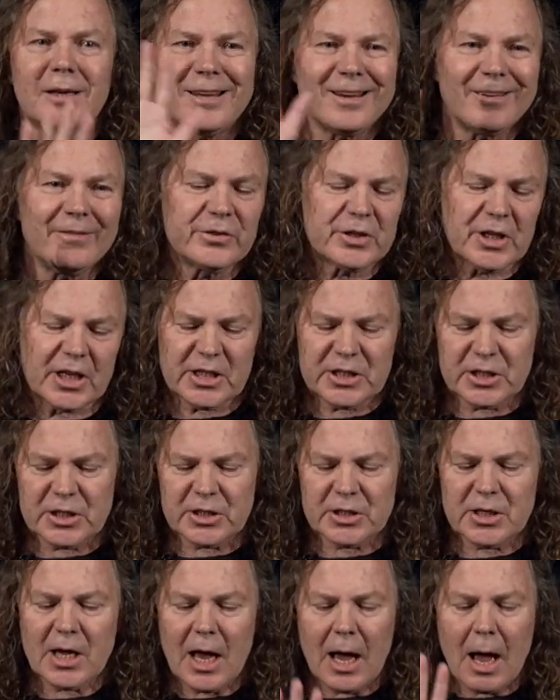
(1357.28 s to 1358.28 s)
gives
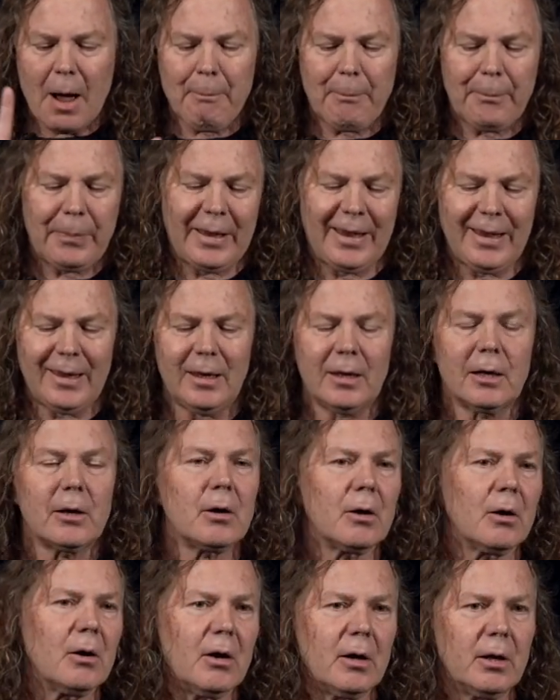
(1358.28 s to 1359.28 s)
us a peek
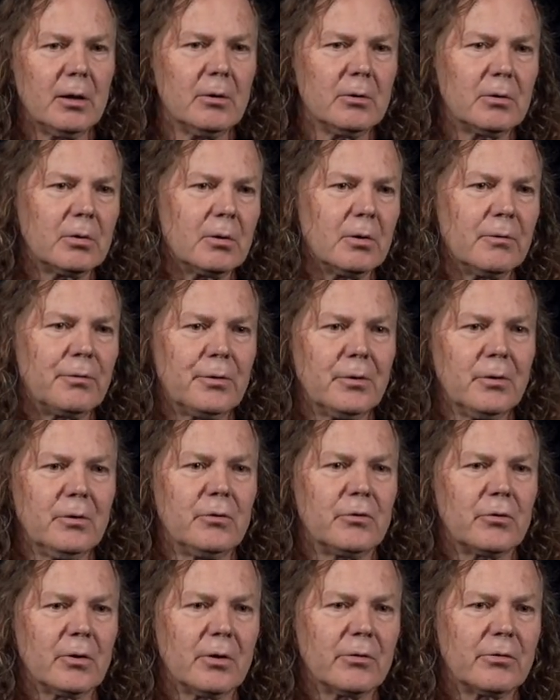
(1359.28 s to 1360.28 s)
into the
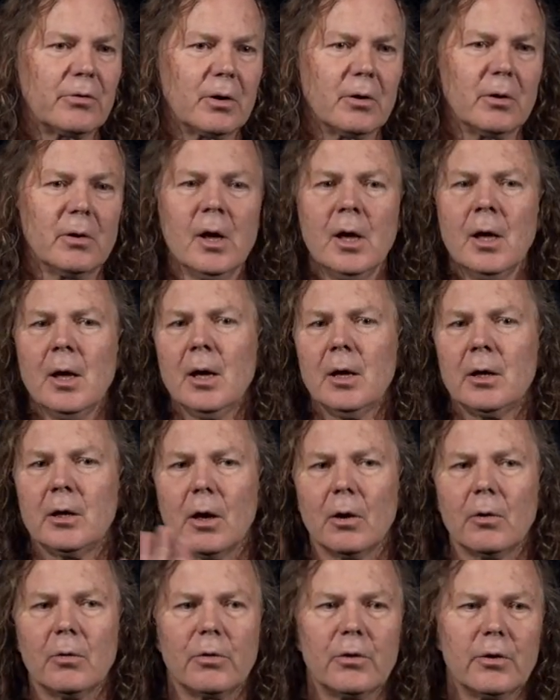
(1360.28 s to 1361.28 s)
future. So,
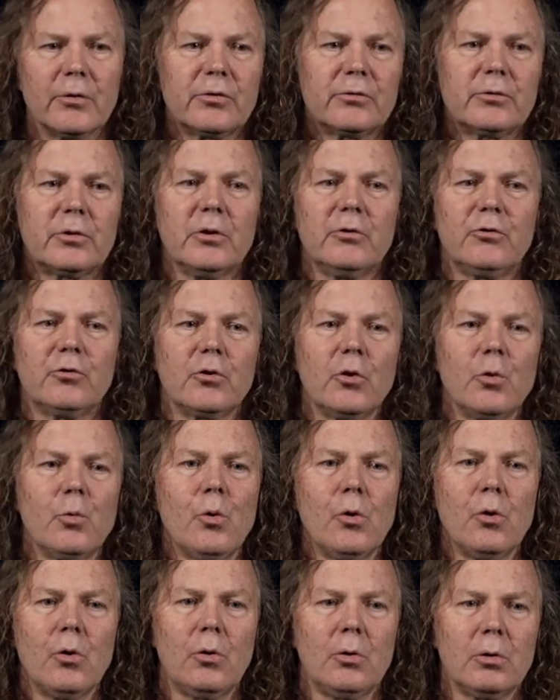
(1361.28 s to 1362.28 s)
this digital
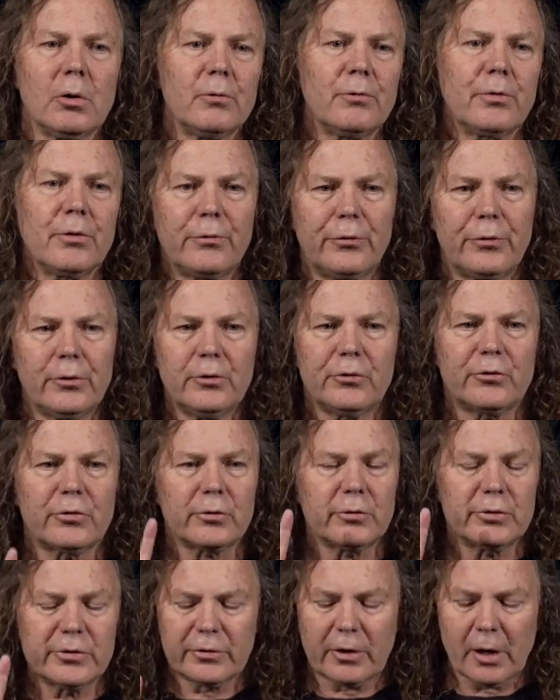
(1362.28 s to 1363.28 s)
world of the
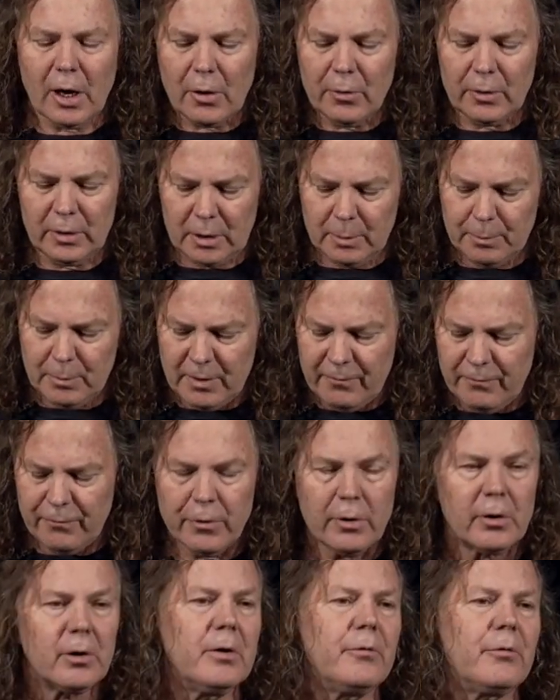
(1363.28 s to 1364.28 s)
future is going to be
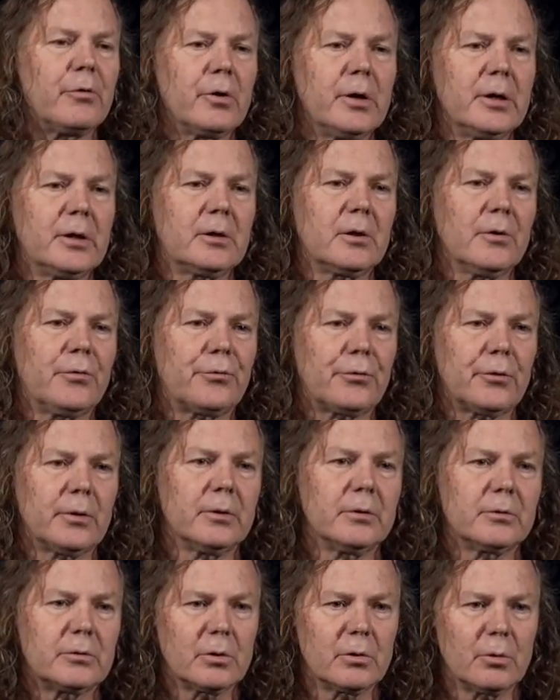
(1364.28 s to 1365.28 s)
very, very
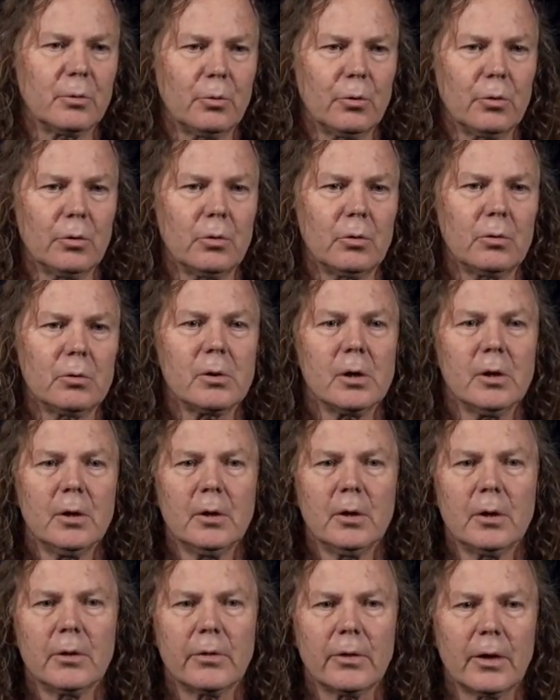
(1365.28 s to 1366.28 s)
different to the world
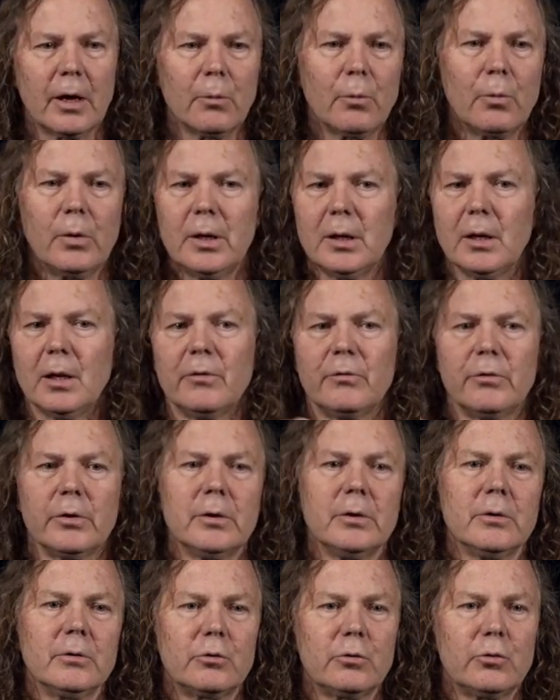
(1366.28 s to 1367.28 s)
that we live
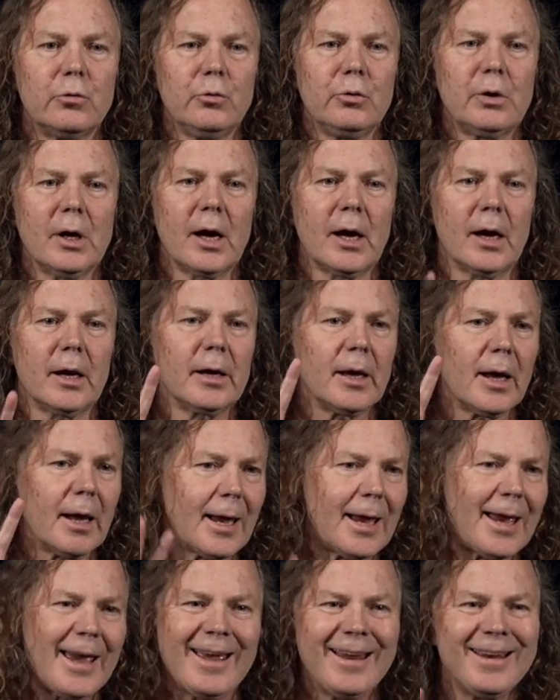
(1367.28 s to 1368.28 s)
in today,
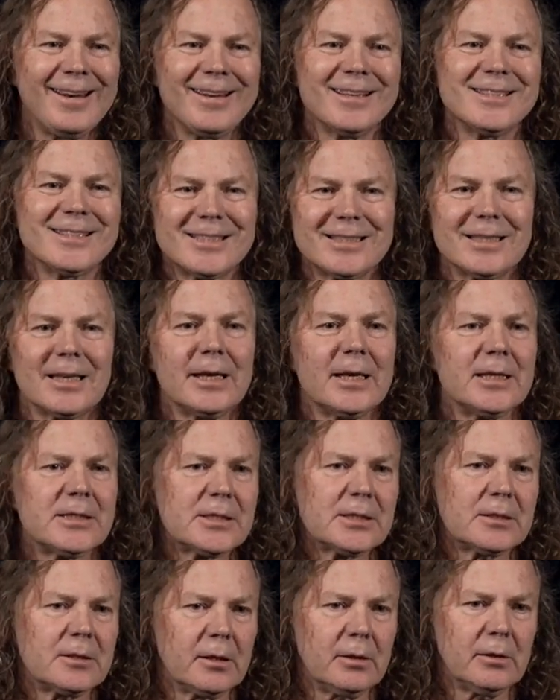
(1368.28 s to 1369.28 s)
and it's
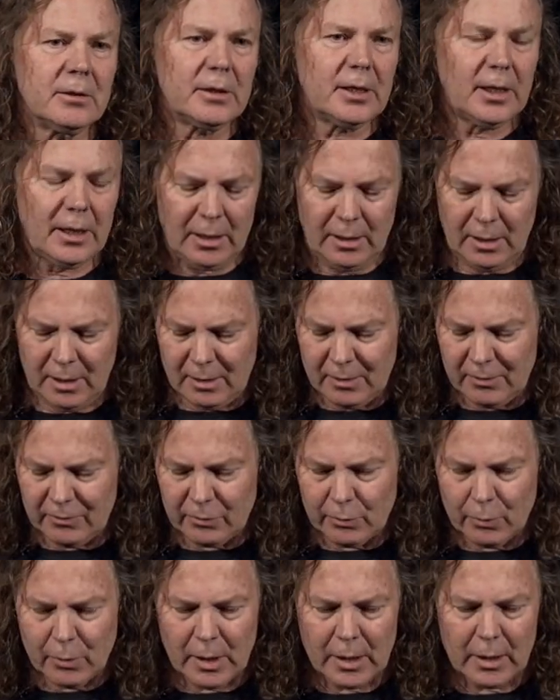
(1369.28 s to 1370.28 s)
less than 10 years
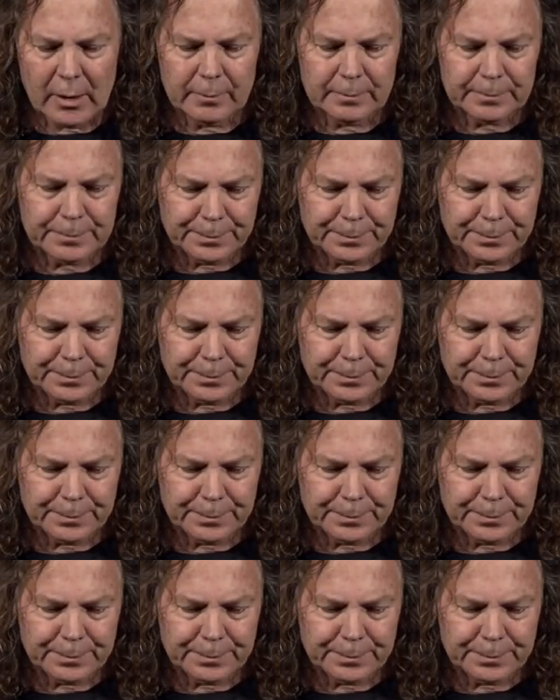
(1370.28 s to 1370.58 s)
away.